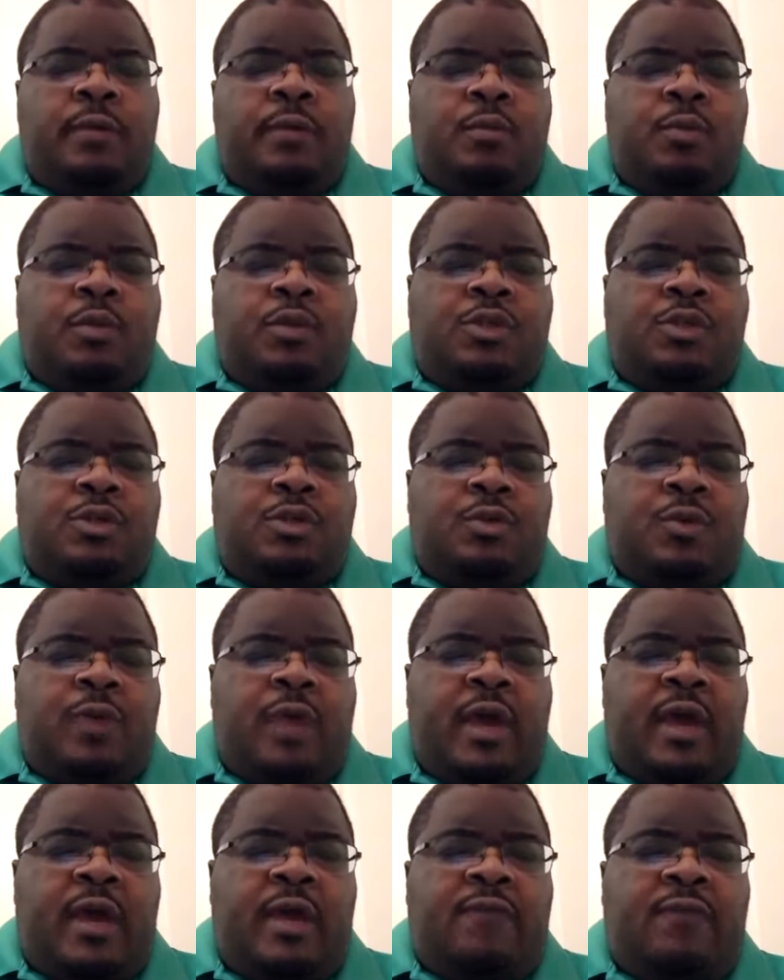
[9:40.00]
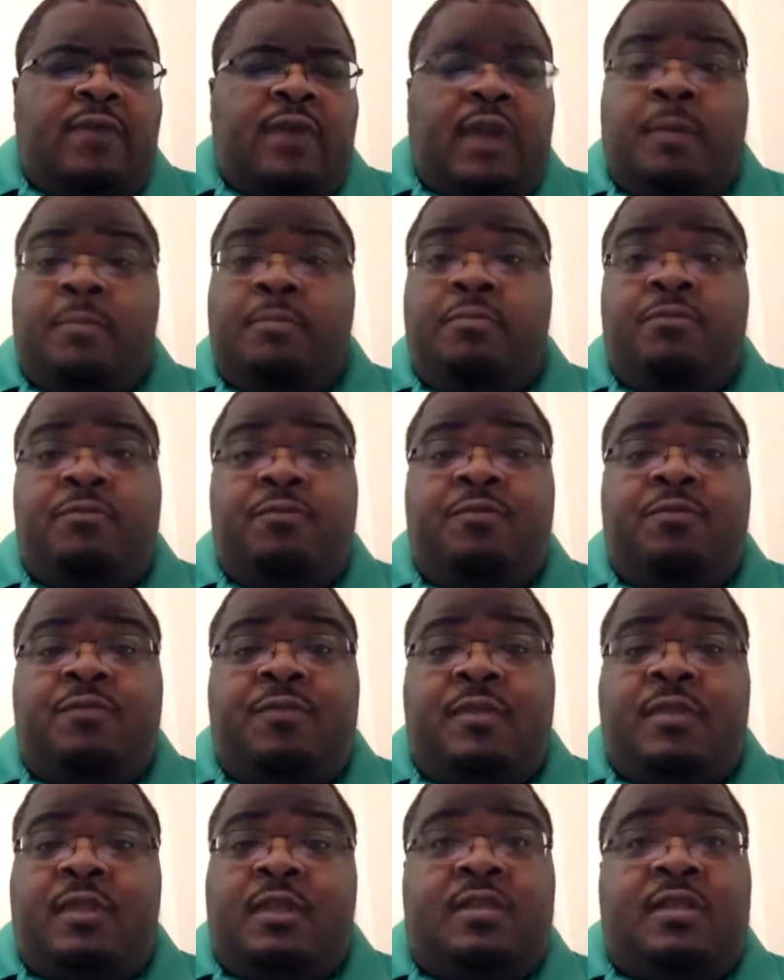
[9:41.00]
What you do have, and
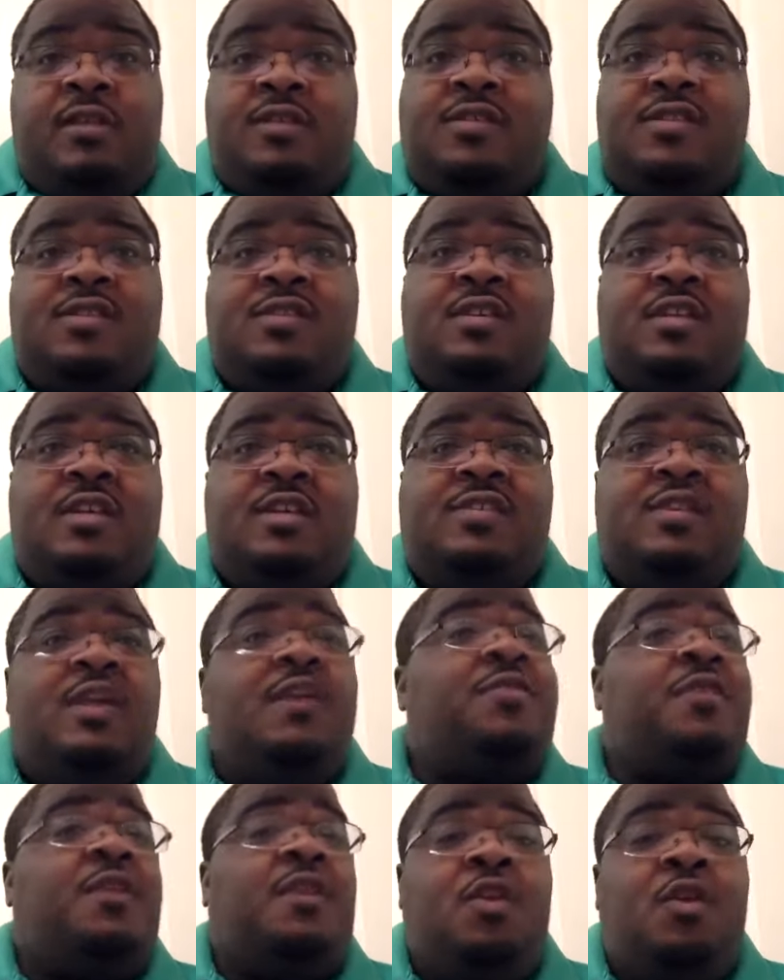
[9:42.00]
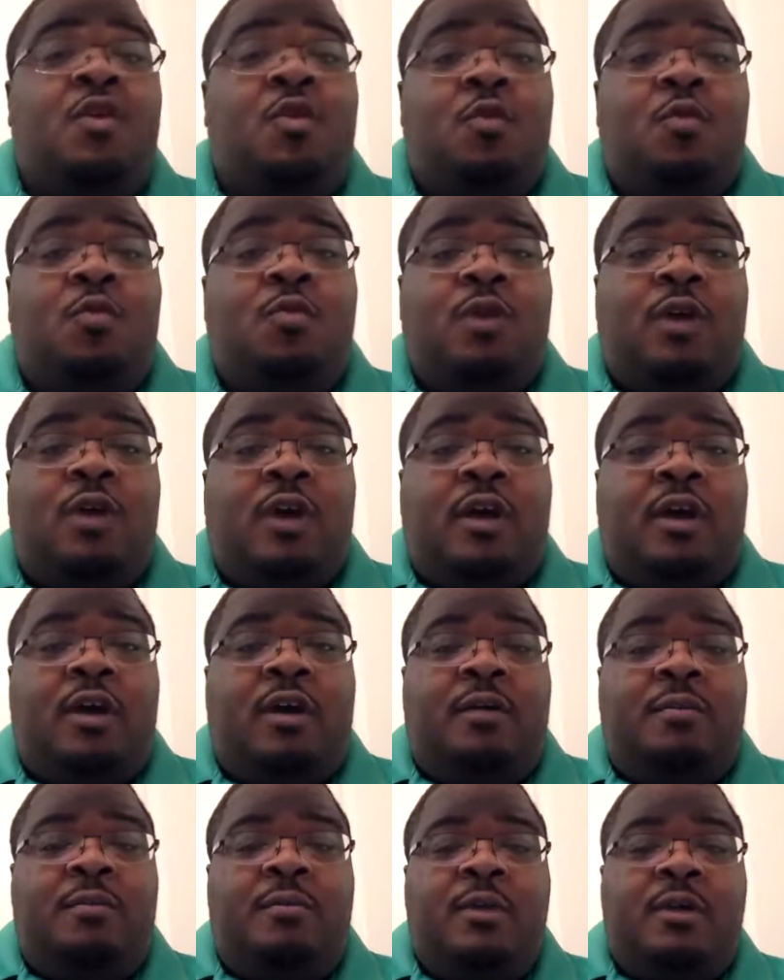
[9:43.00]
this is nothing new.
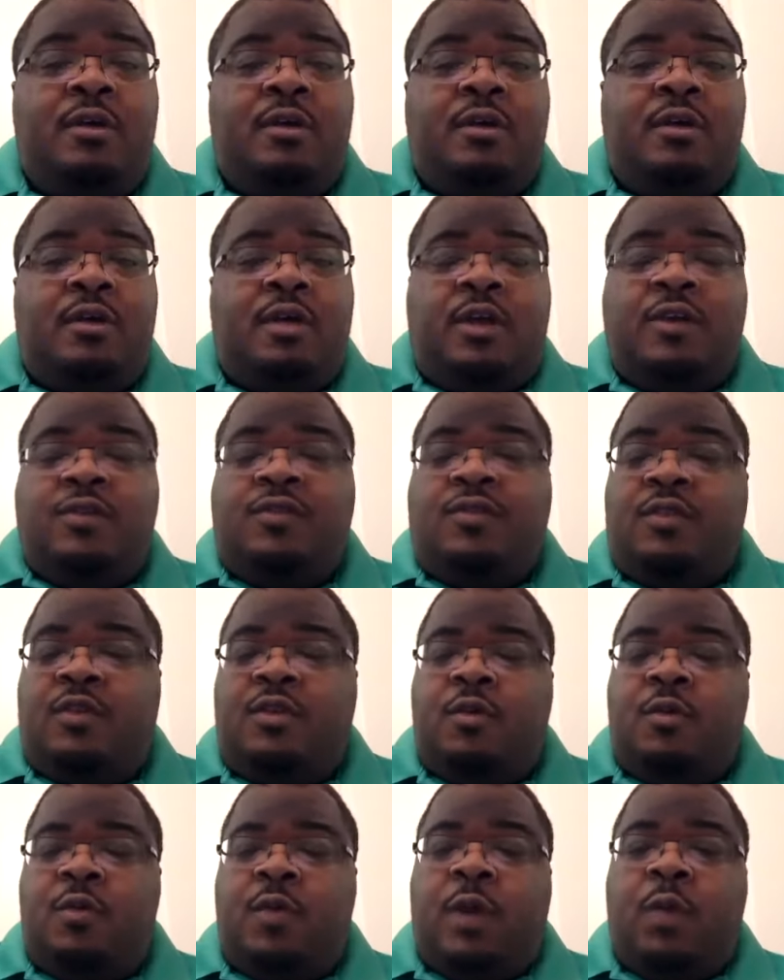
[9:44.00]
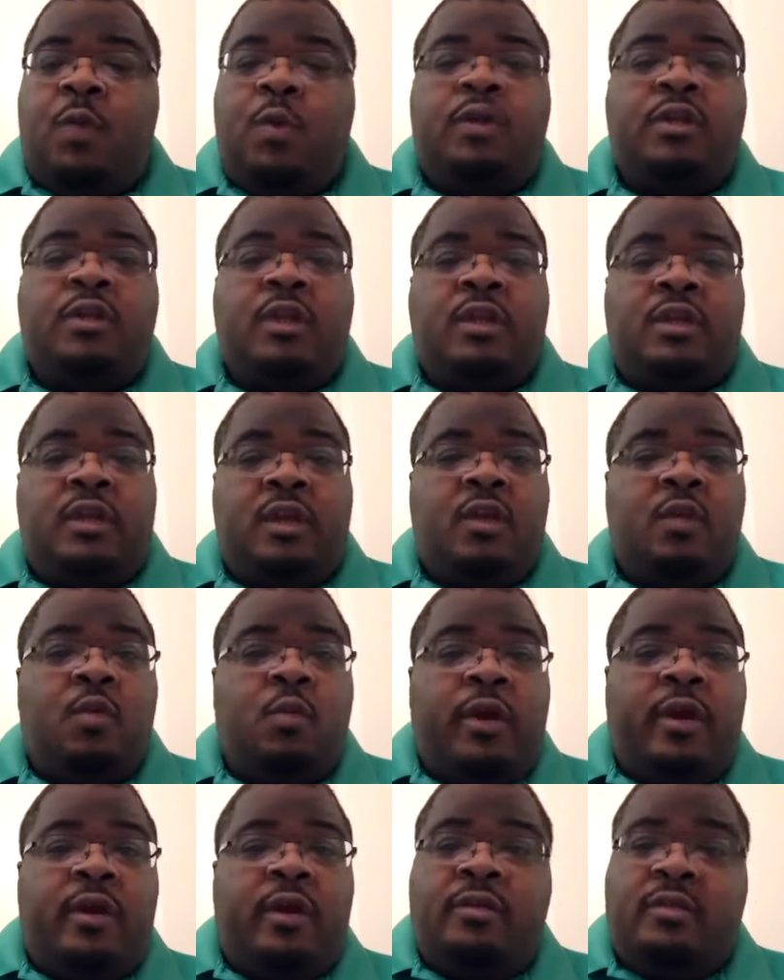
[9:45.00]
Years ago, when I worked in
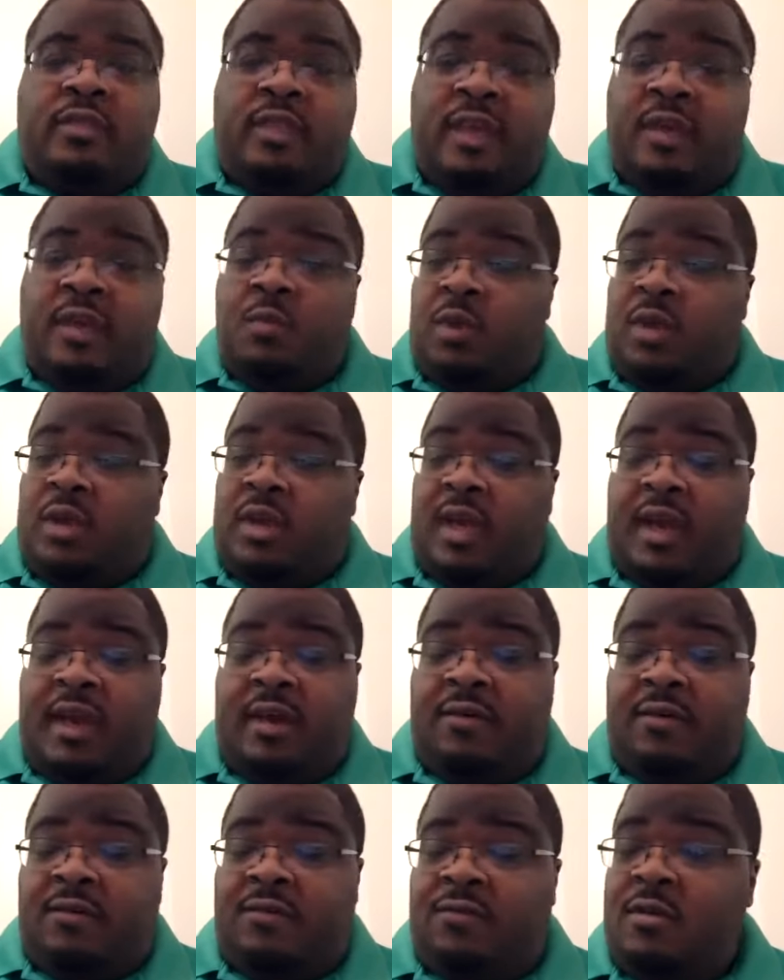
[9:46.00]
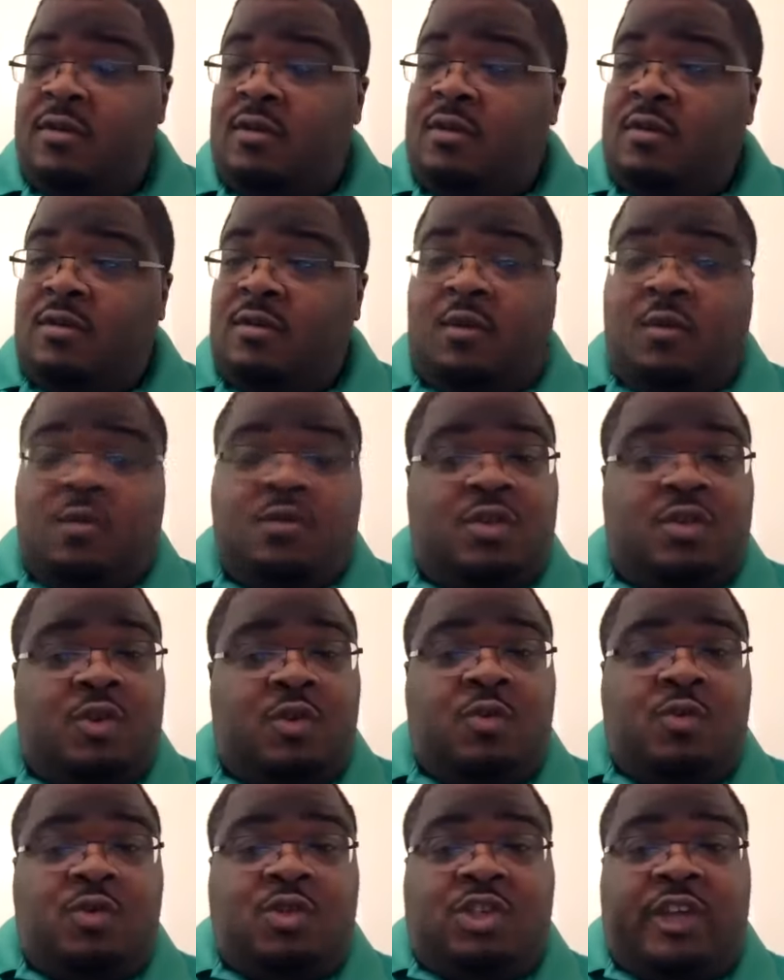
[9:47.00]
Delaware, we'd have those
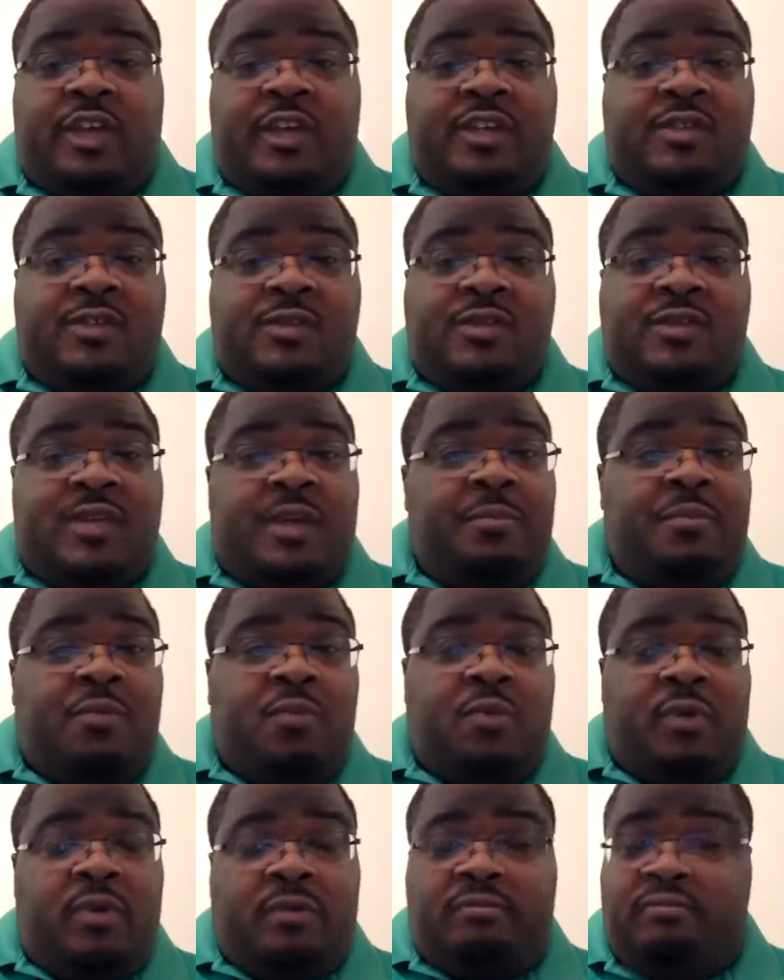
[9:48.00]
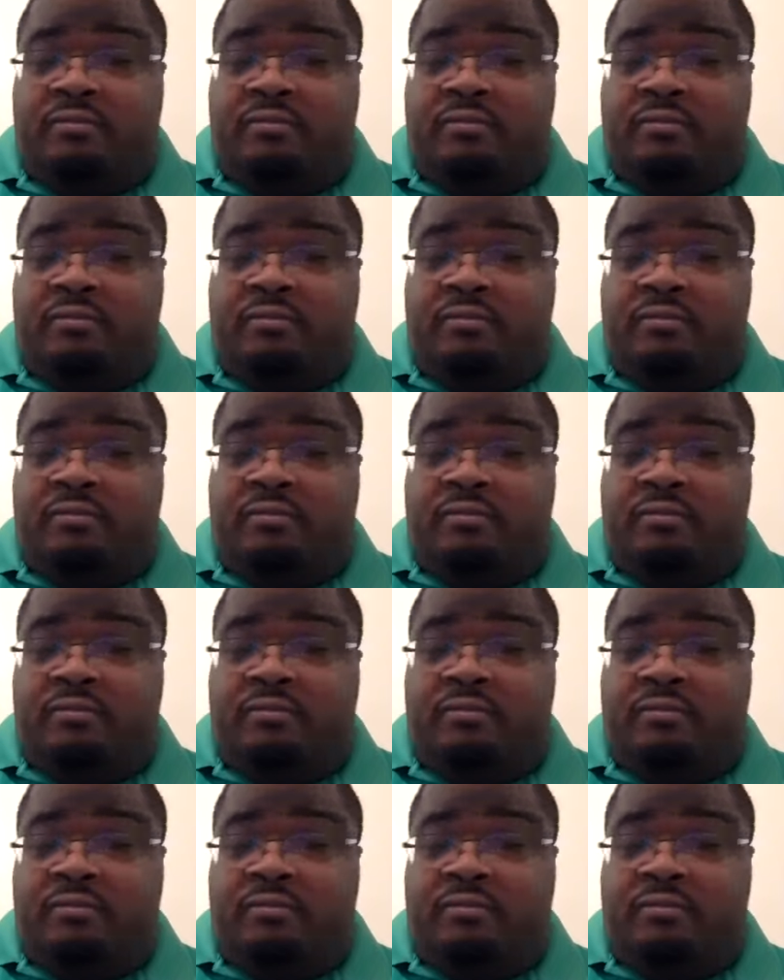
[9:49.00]
news chasers that bought